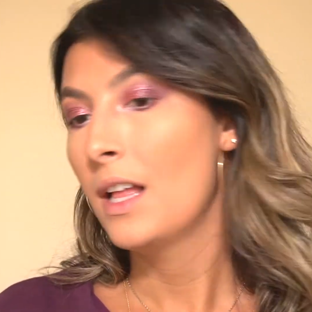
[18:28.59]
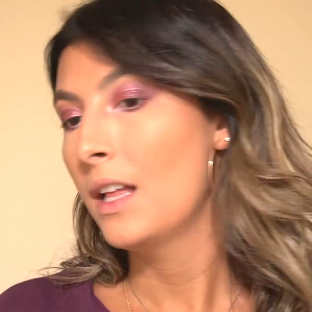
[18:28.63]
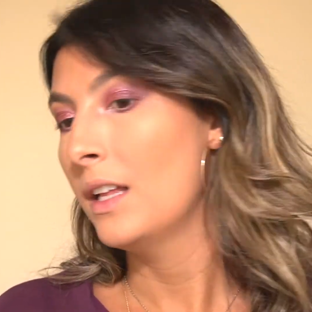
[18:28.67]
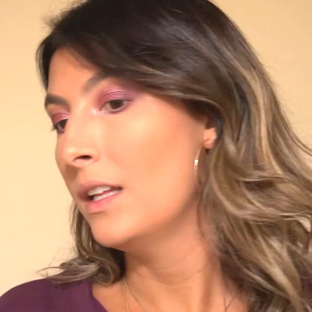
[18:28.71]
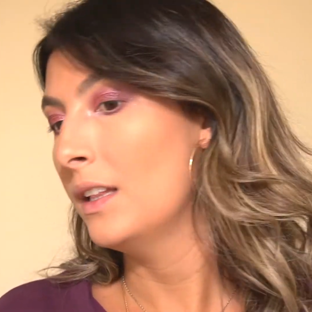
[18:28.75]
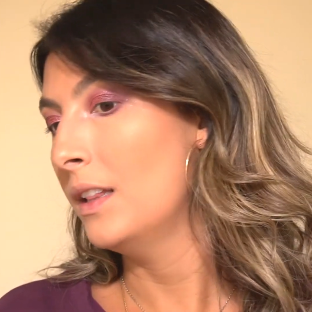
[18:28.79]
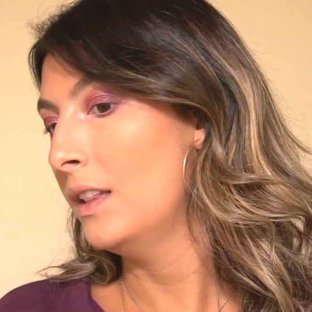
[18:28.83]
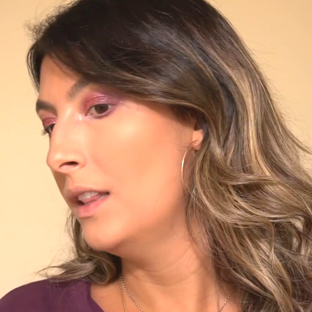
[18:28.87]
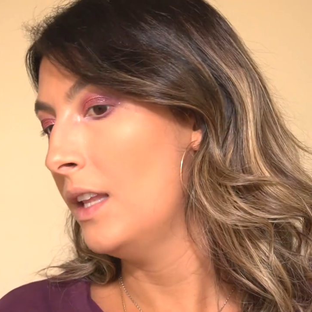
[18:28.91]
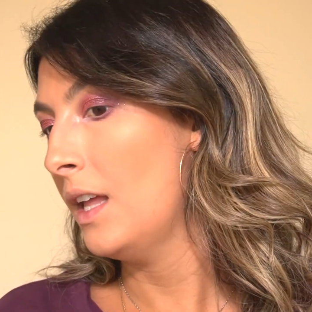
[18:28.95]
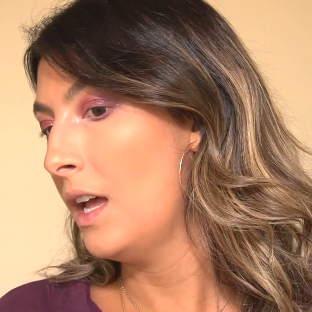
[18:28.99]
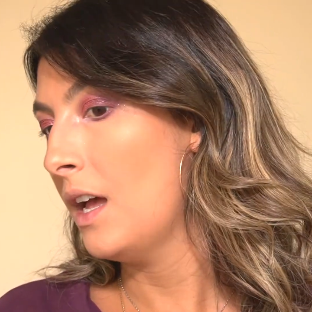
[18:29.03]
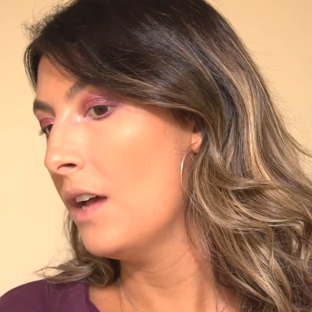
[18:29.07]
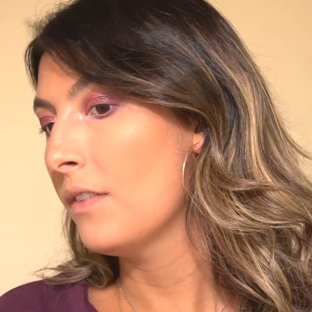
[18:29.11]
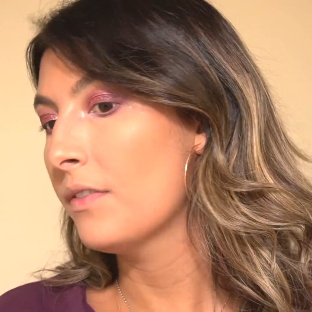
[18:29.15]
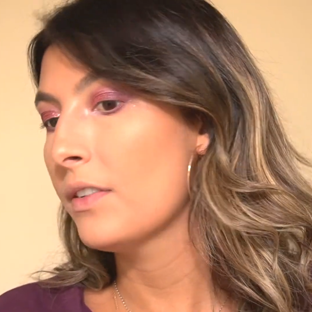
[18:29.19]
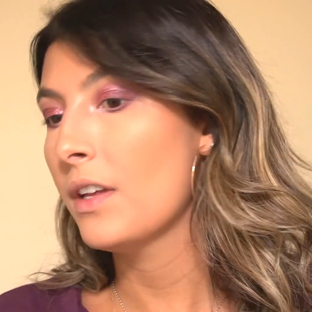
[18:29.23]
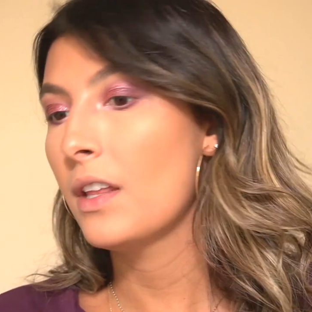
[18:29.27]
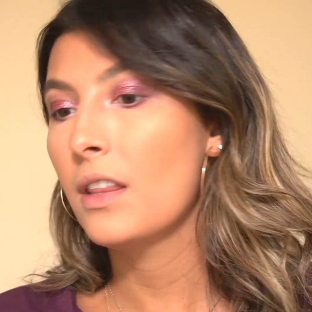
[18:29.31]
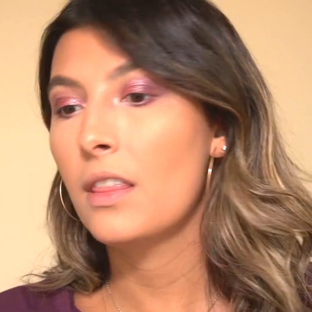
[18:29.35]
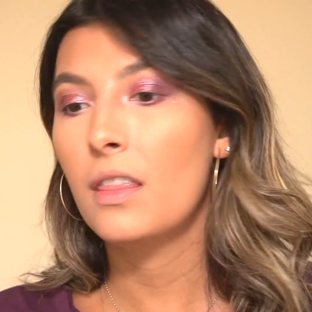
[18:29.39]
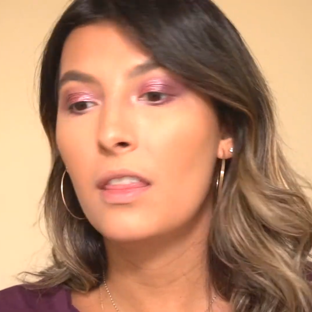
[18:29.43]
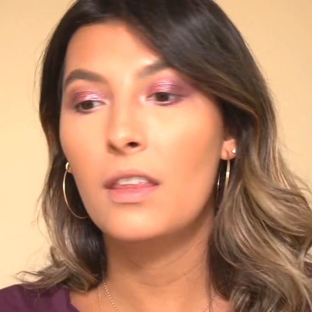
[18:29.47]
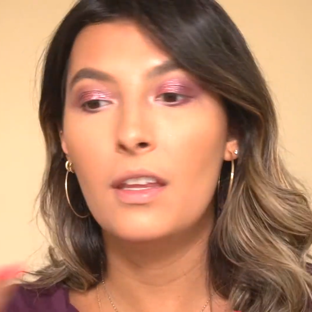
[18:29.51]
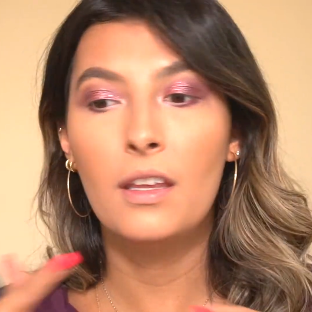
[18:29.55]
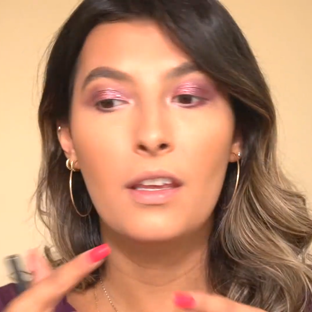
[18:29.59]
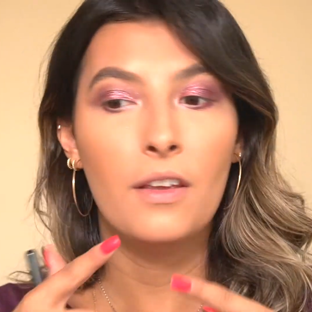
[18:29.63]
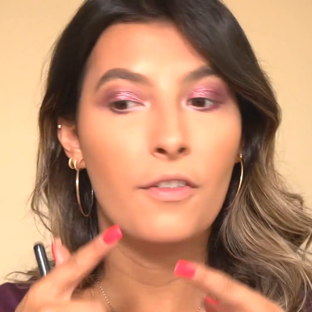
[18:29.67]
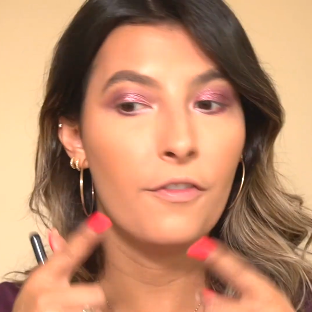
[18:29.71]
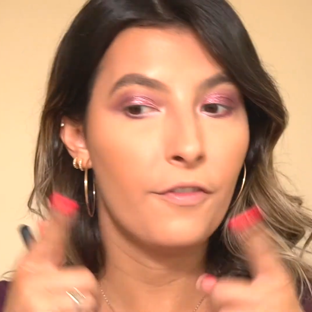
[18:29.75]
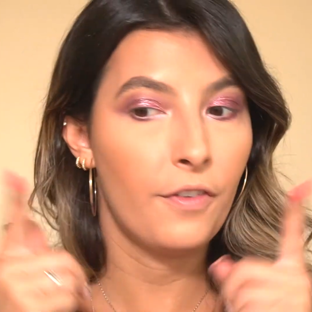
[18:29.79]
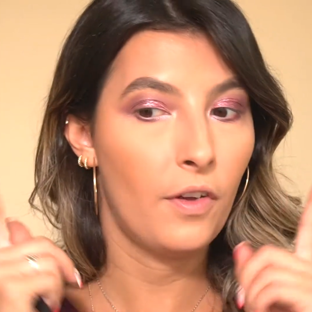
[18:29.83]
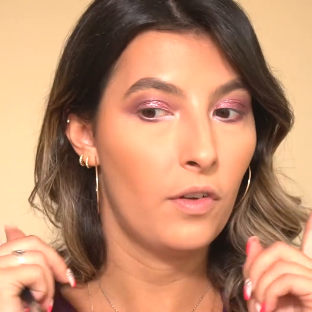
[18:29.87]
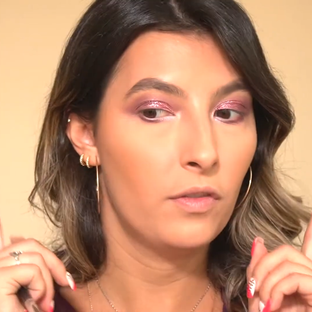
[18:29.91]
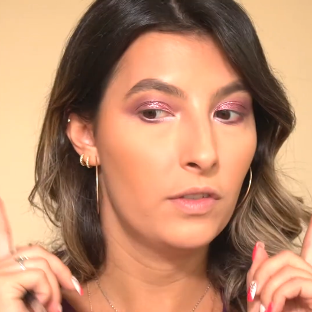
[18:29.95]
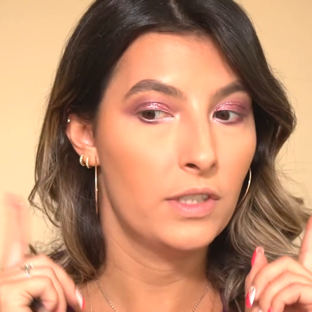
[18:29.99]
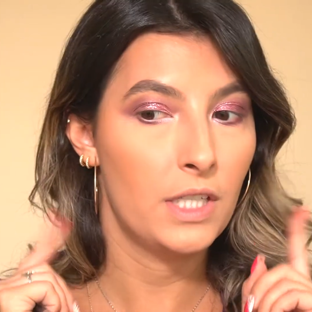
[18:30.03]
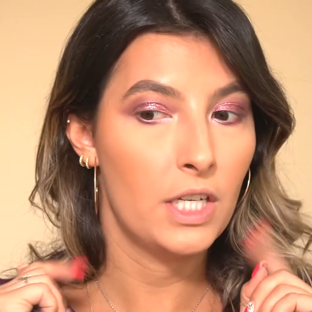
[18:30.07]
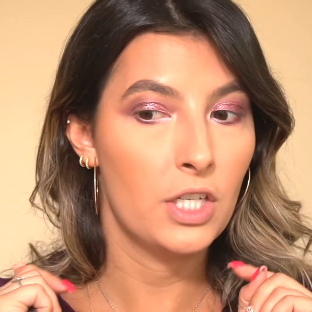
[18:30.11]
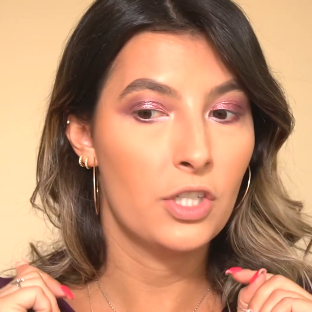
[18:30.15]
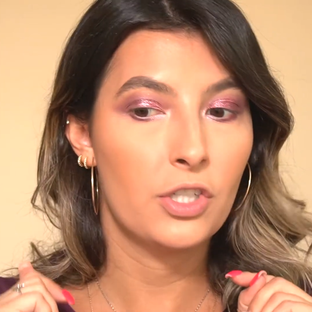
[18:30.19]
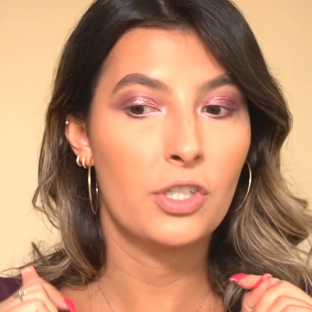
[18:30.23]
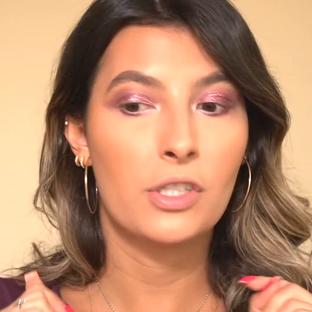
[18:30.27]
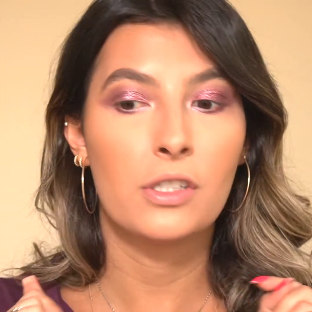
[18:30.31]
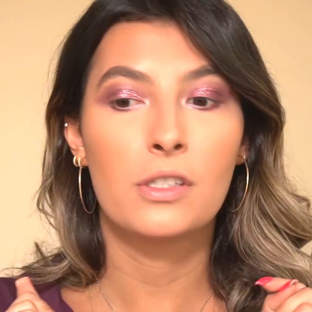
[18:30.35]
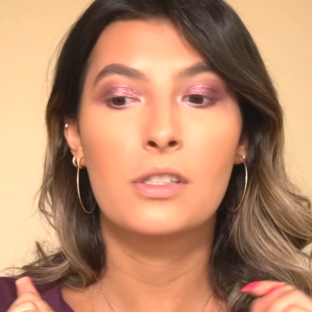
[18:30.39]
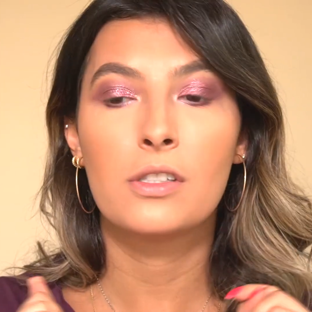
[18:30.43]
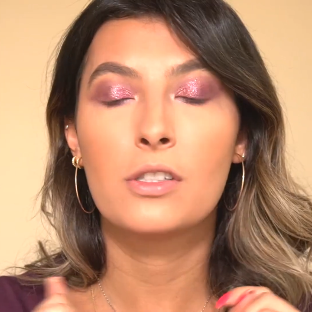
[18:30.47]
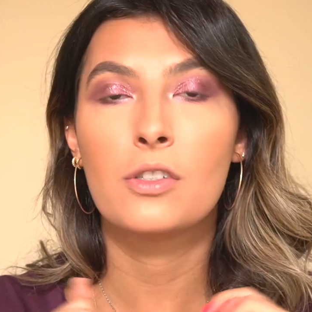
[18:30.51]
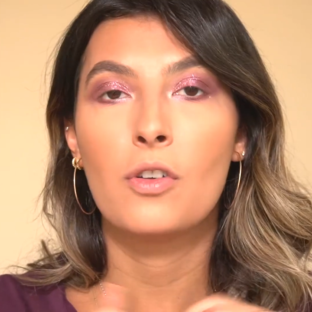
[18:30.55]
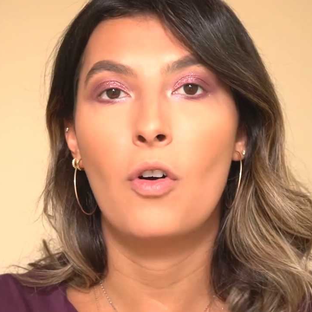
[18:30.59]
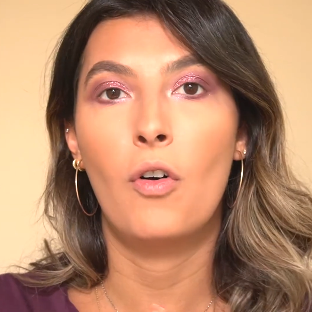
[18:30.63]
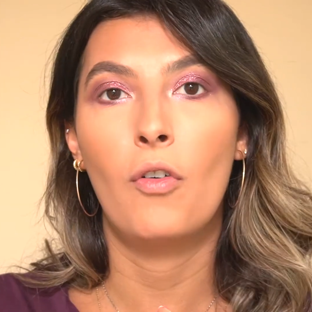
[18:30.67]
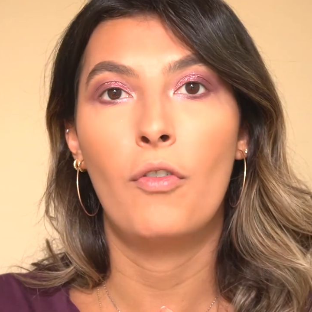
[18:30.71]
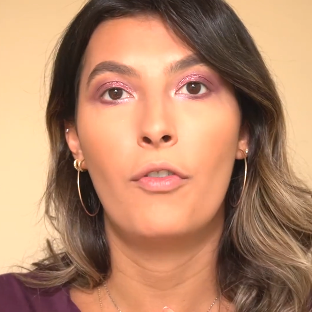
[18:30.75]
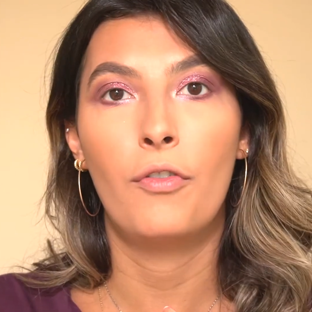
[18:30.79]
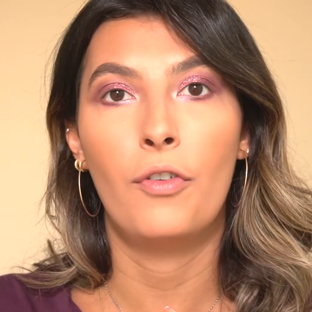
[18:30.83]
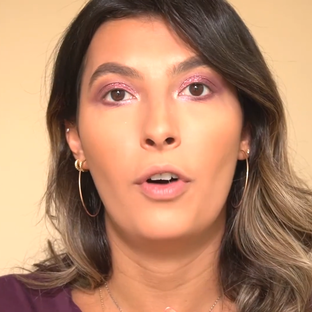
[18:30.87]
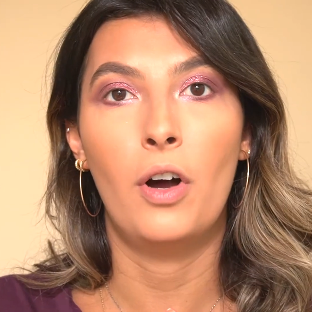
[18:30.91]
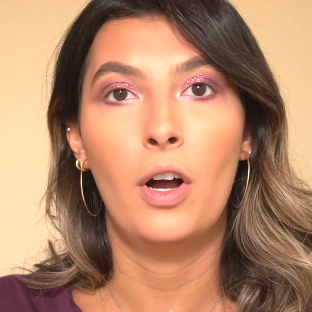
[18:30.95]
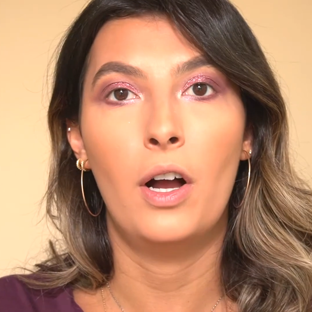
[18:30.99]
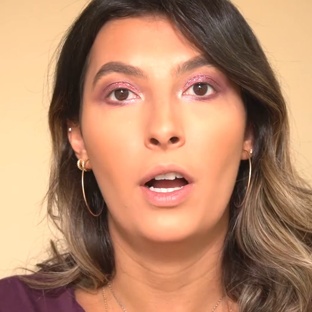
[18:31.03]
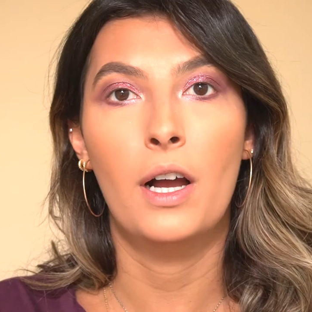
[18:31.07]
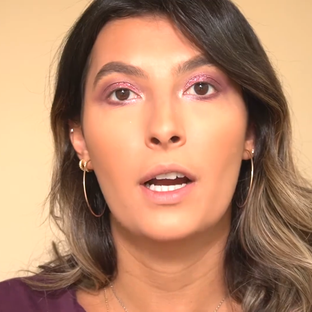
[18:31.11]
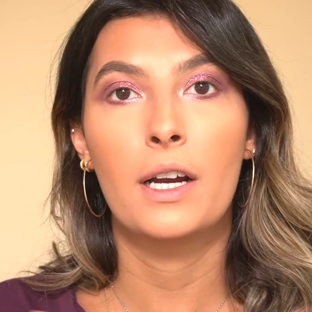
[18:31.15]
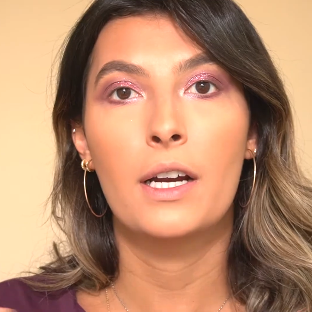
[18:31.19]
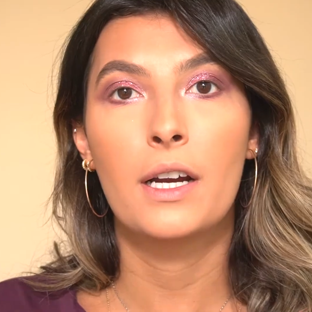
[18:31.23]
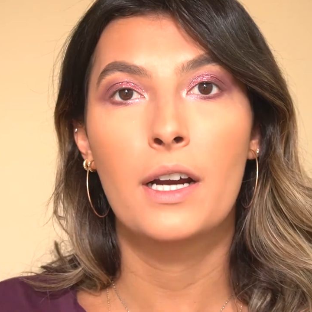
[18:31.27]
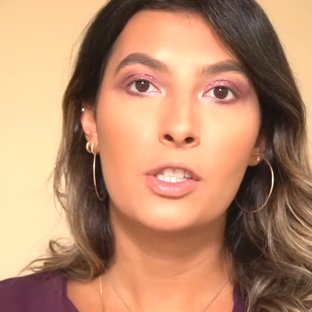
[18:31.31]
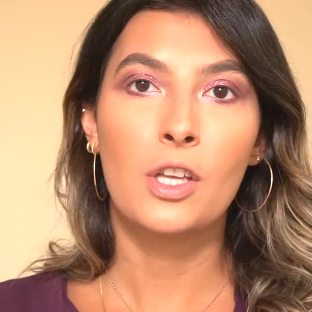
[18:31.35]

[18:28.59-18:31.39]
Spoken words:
love the foundation so far.